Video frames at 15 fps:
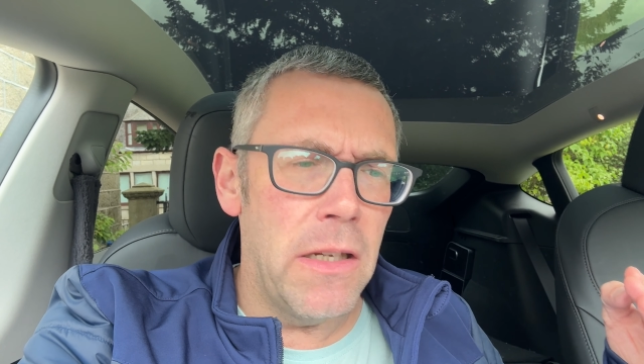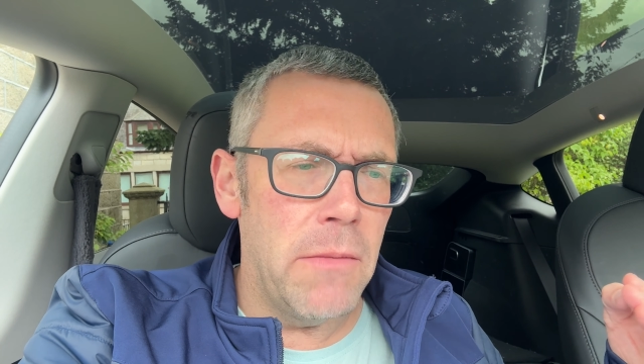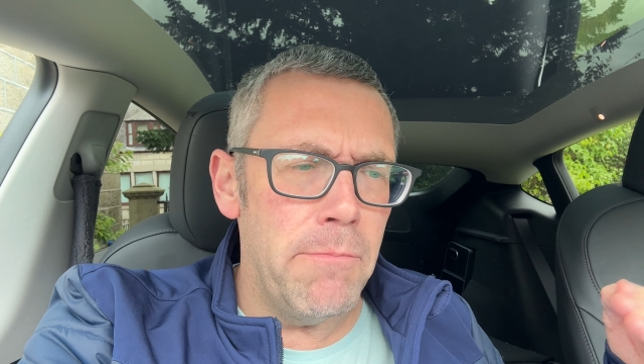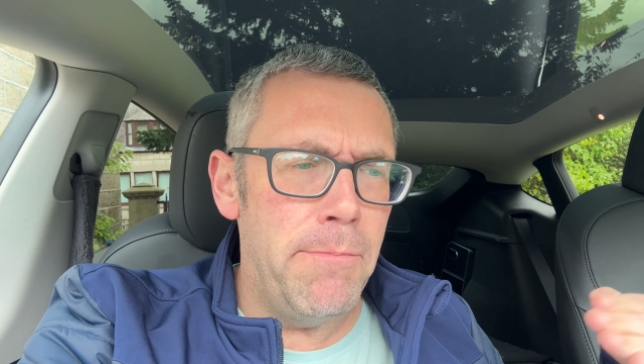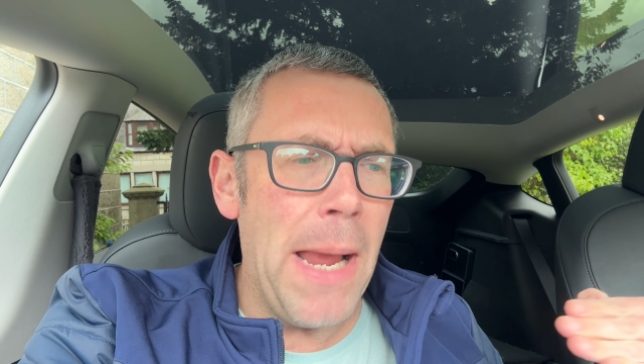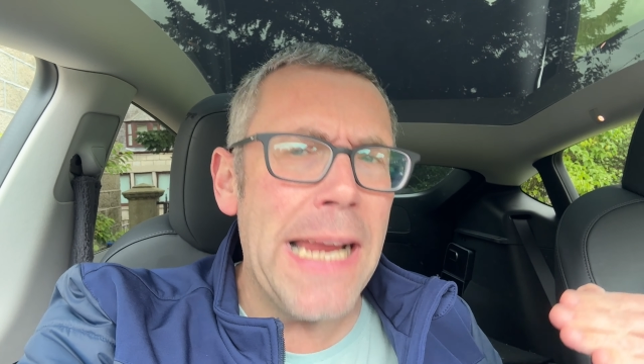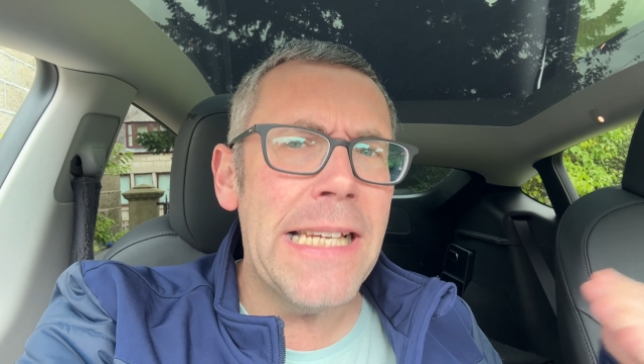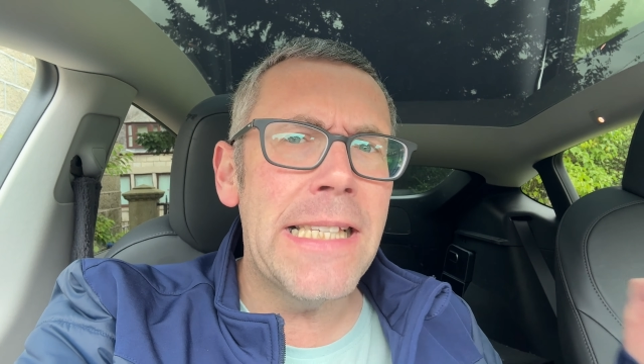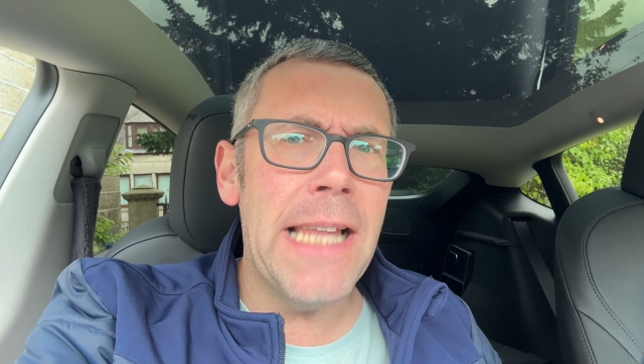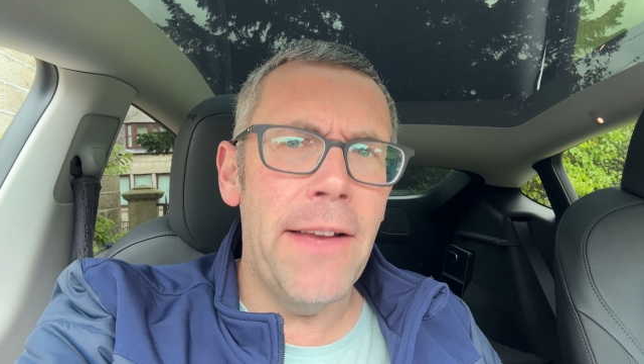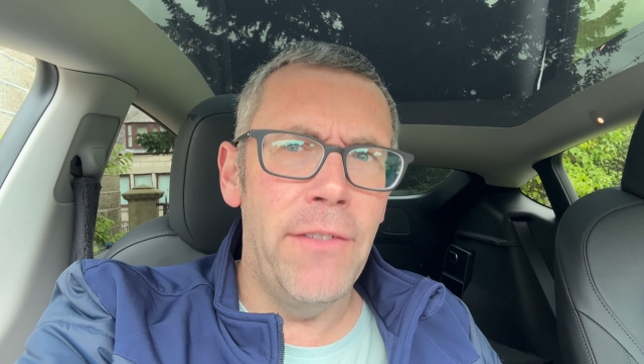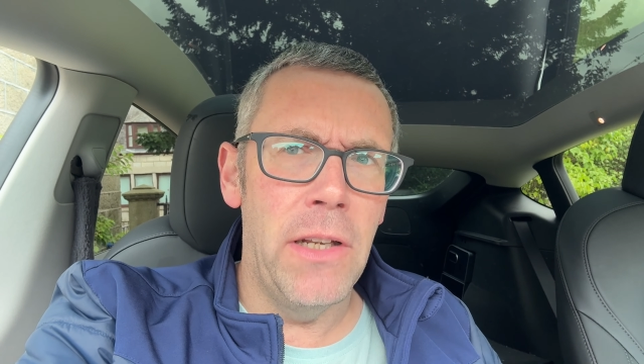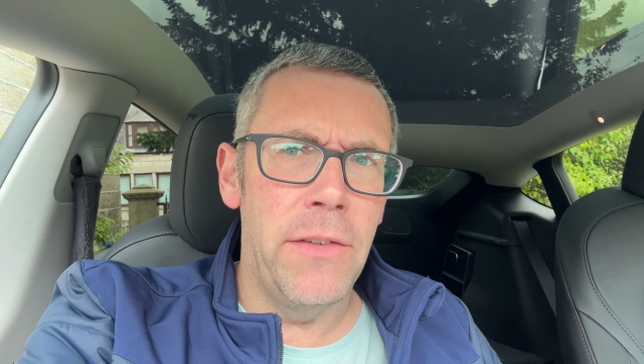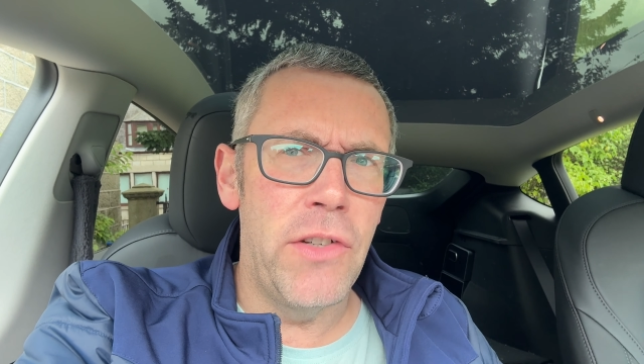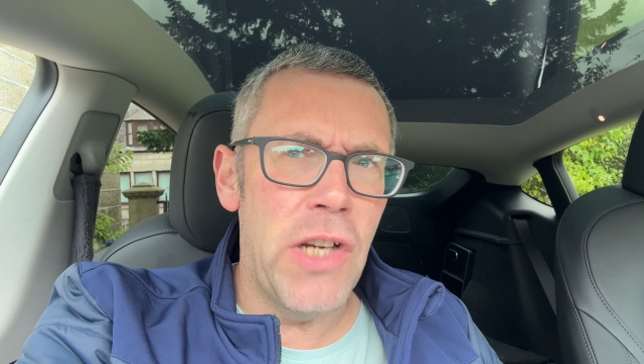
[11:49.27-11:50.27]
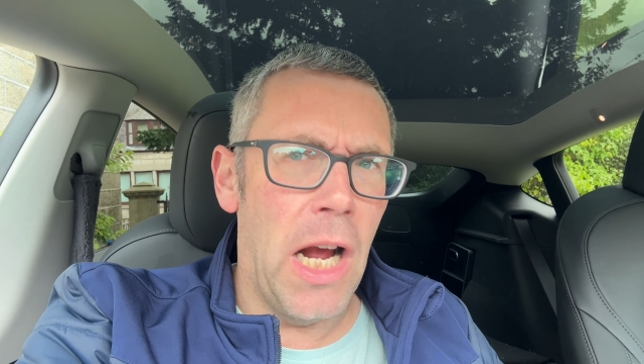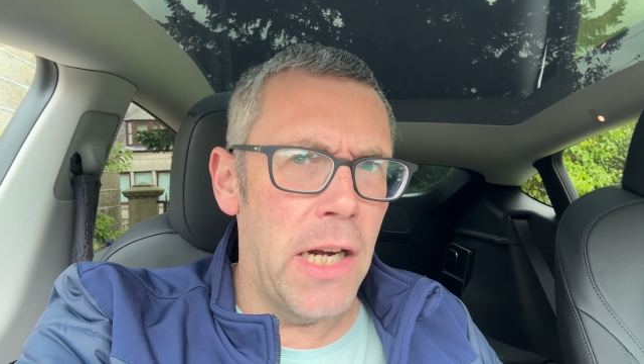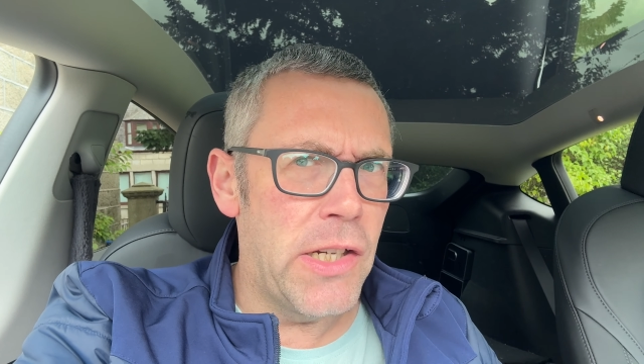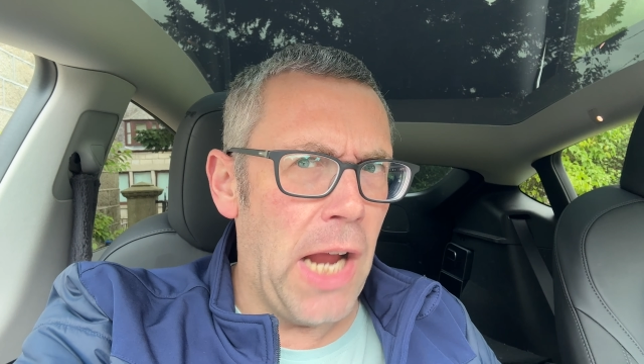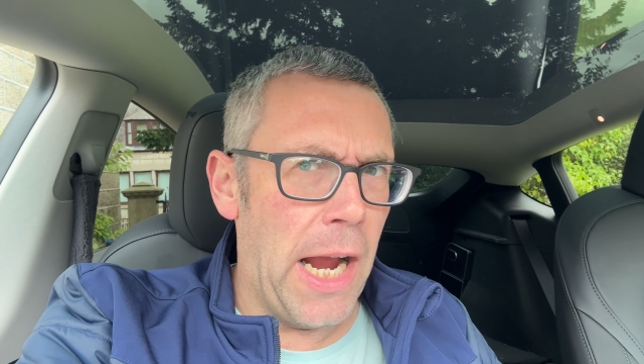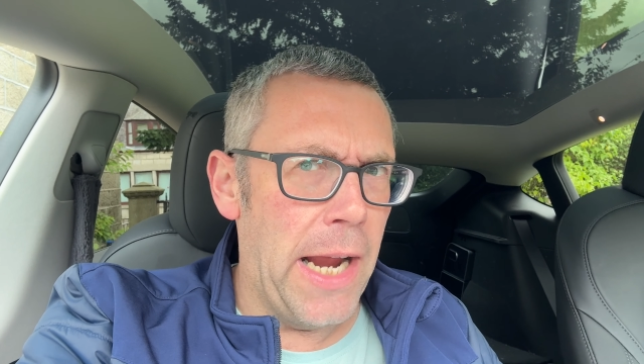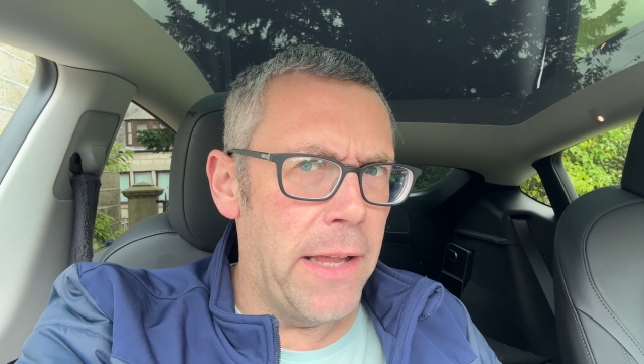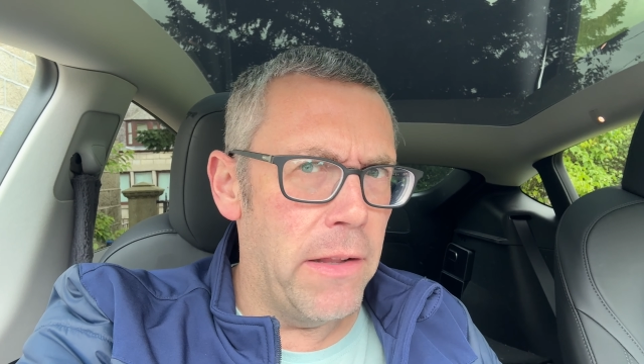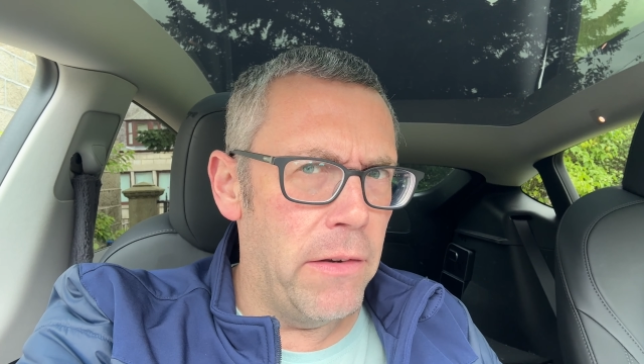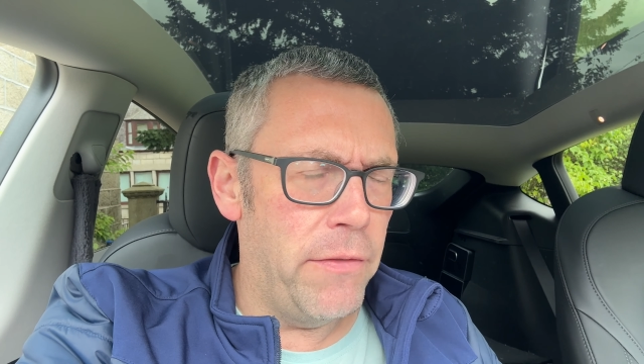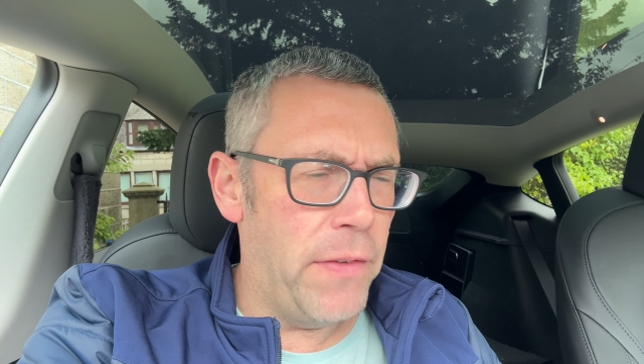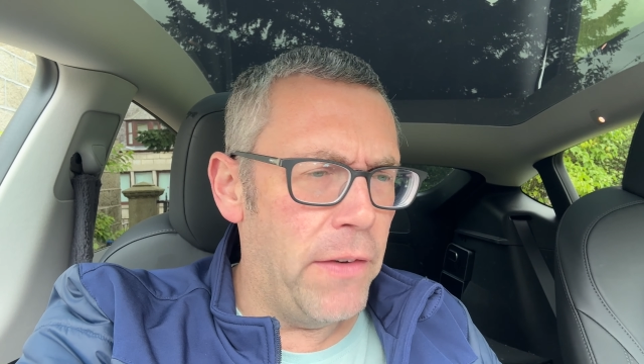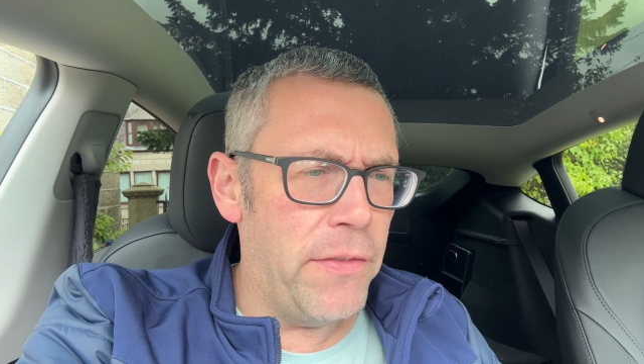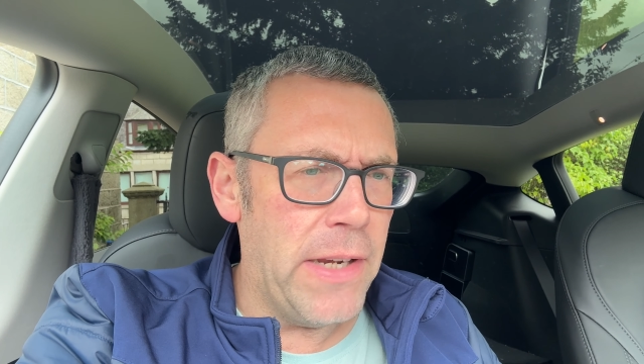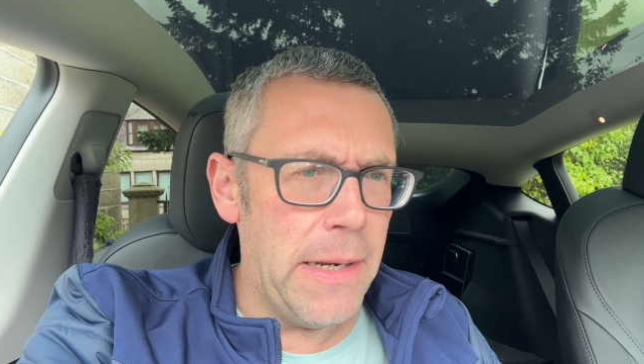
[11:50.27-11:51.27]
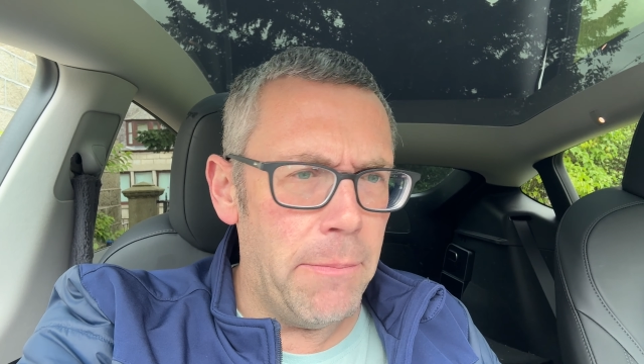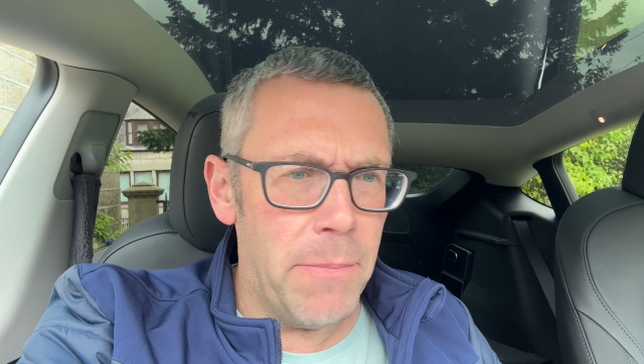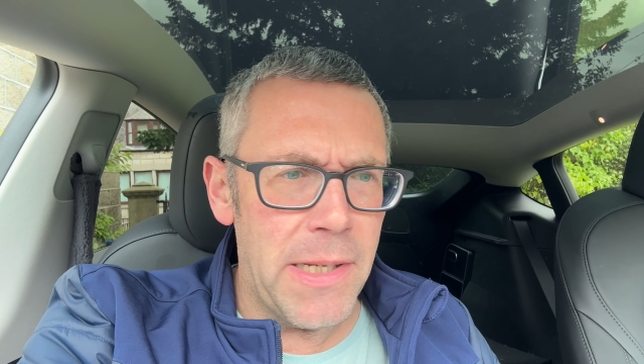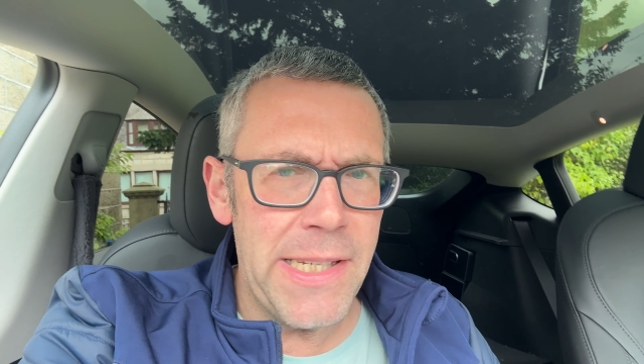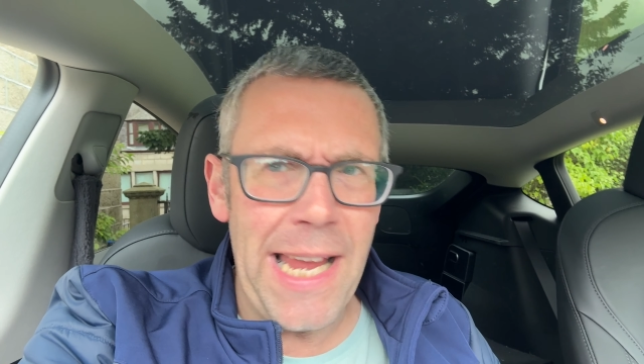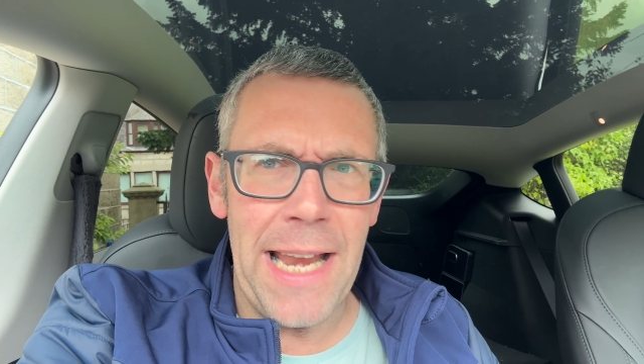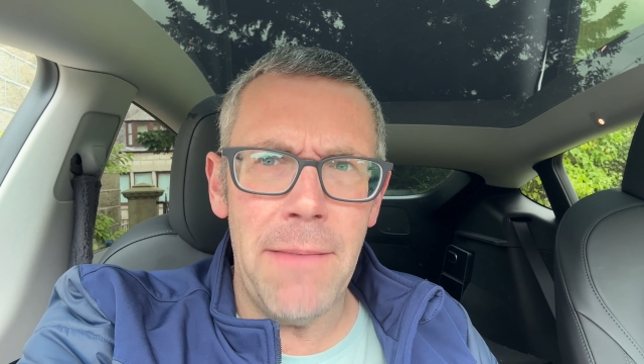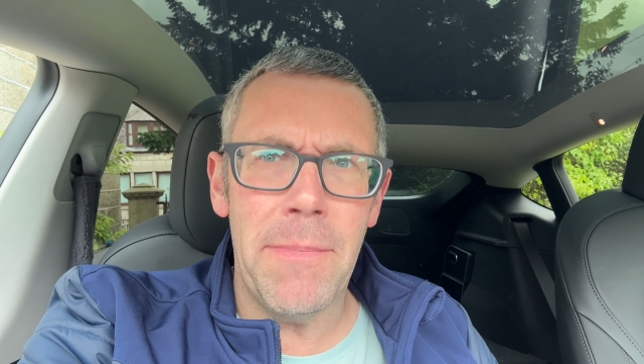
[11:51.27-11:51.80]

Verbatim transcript: base level of charge higher than 15%